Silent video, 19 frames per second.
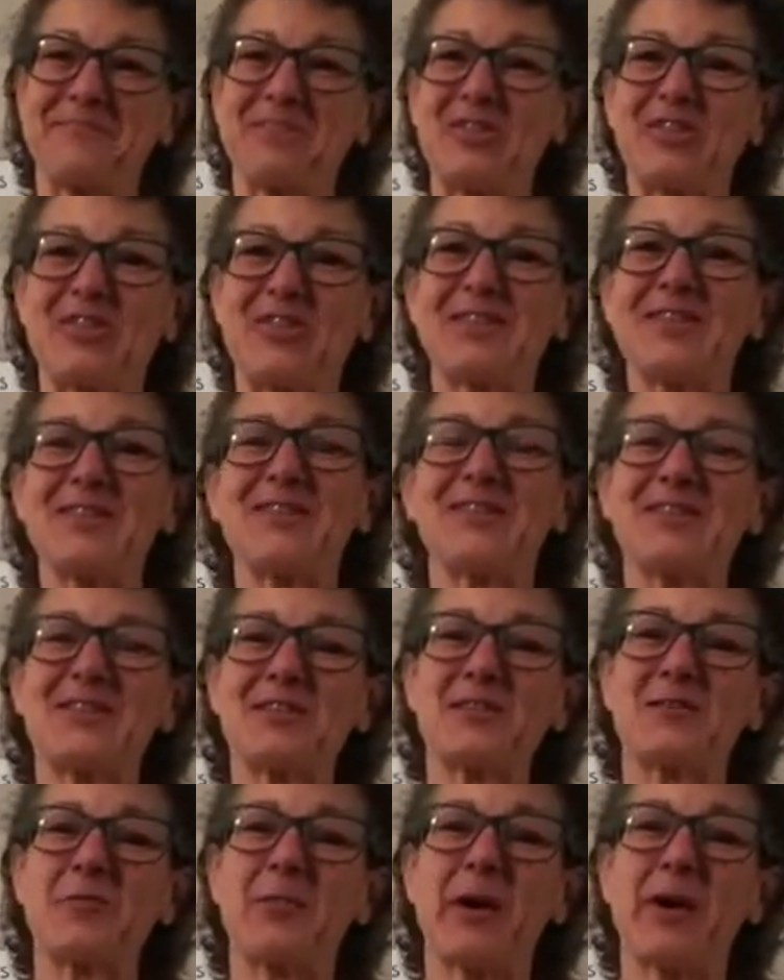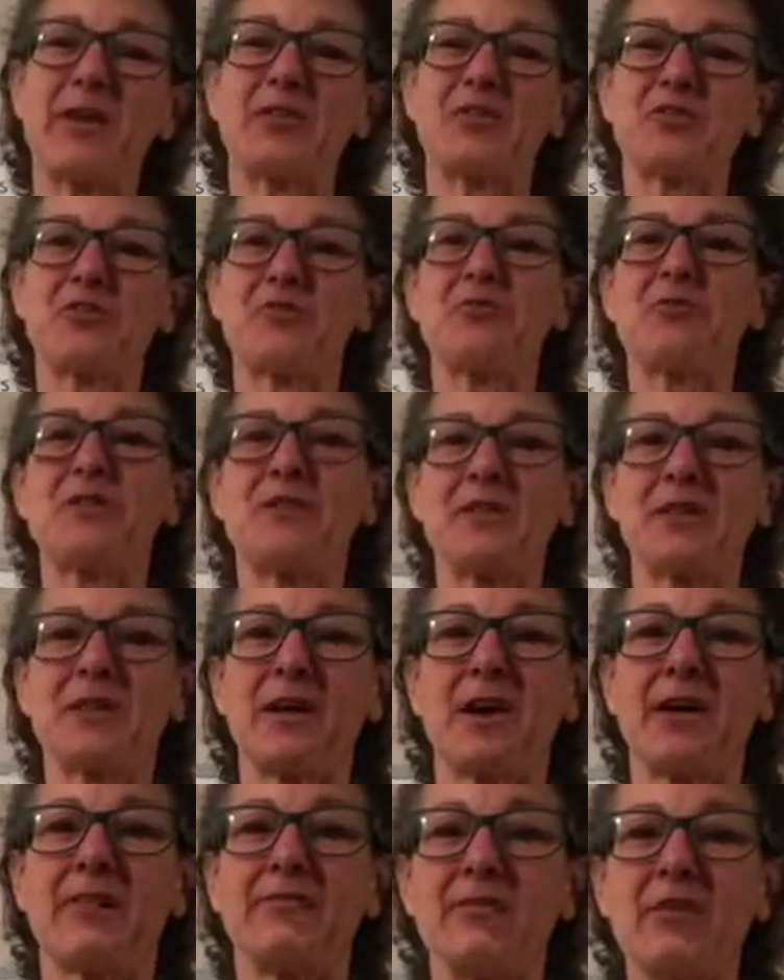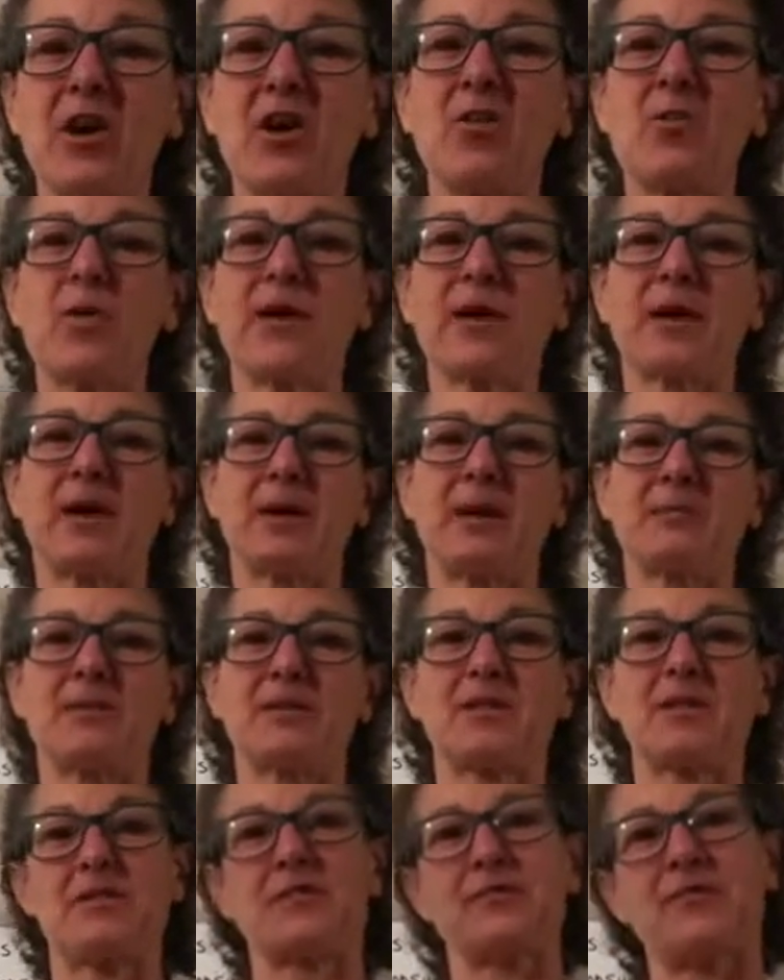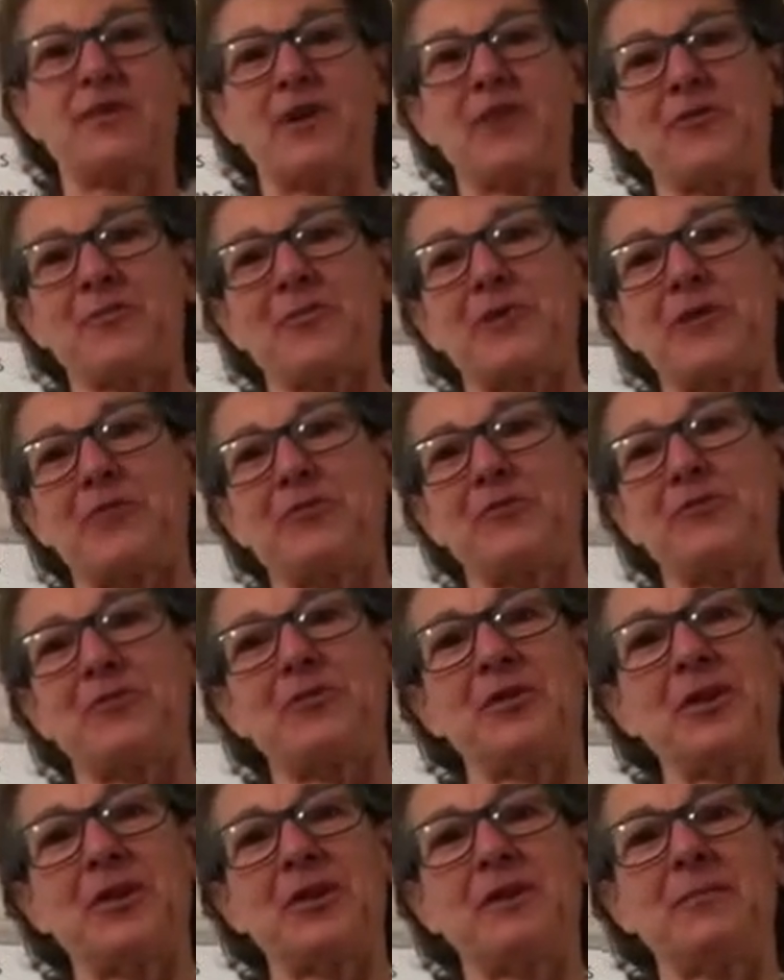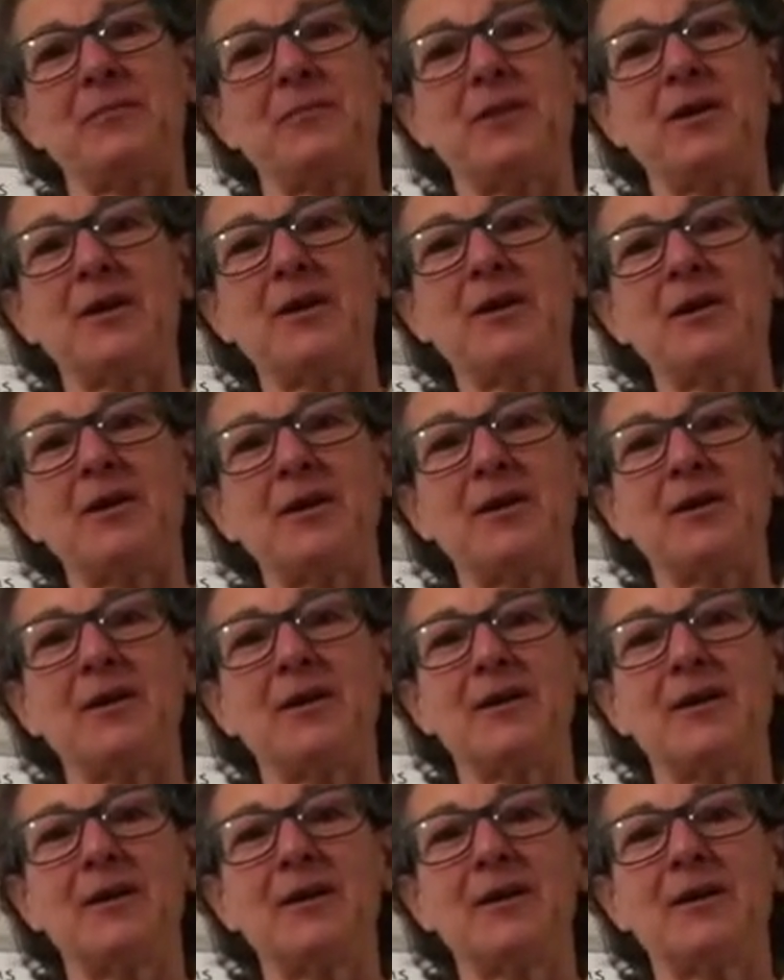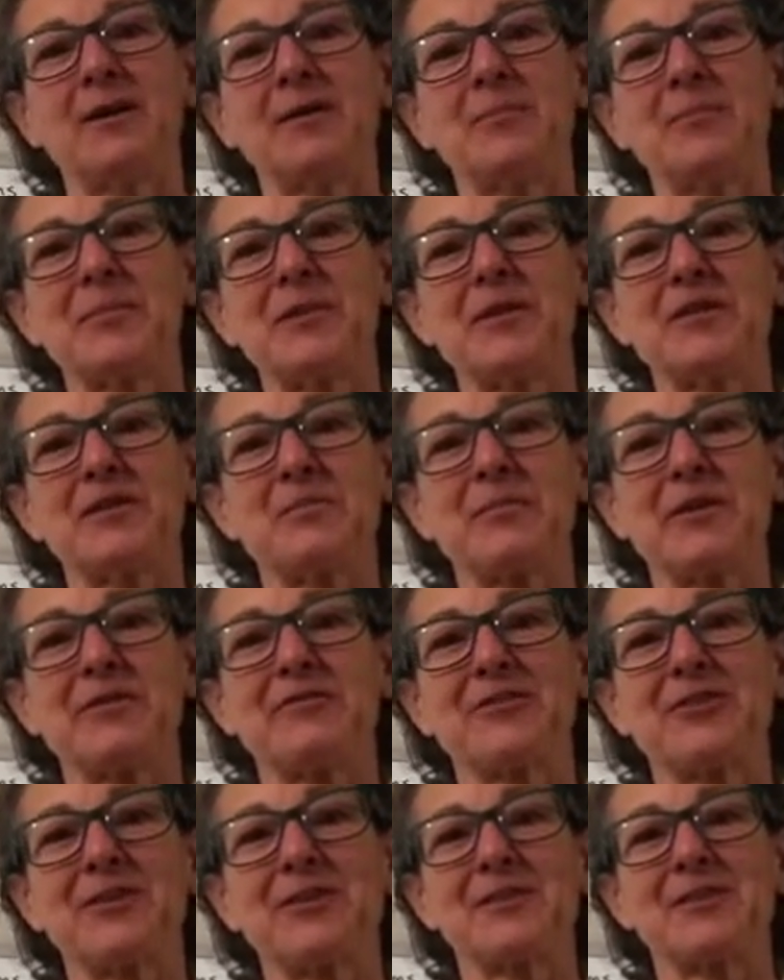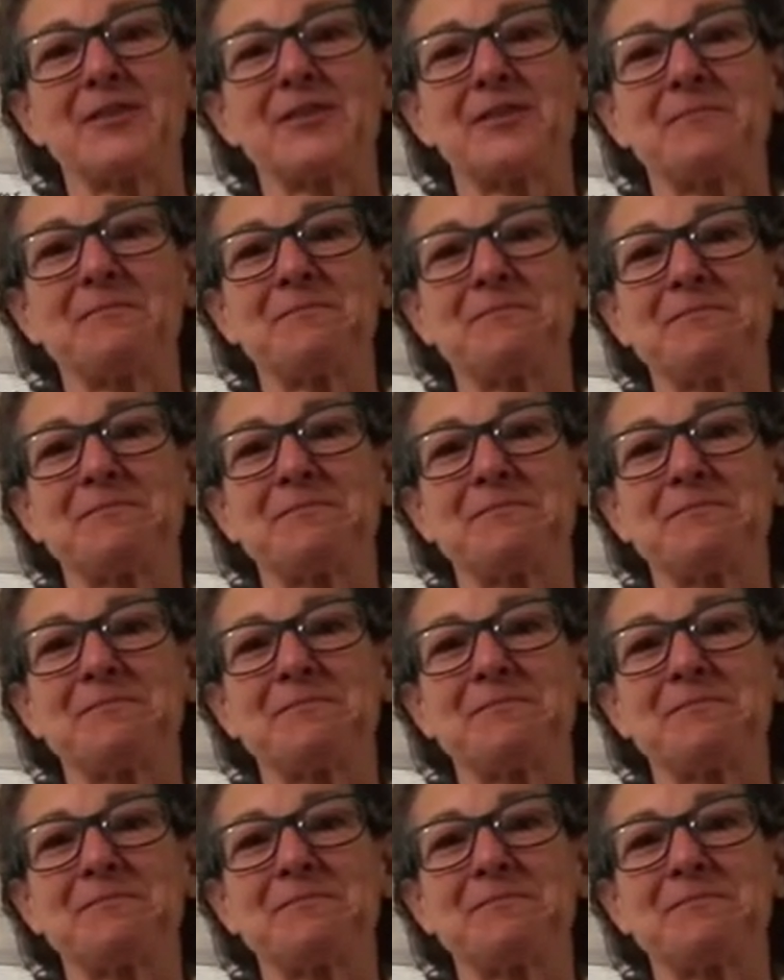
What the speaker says: Jesus is the way, the truth, and the life. No one comes to the Father but through him. Peace, my friends.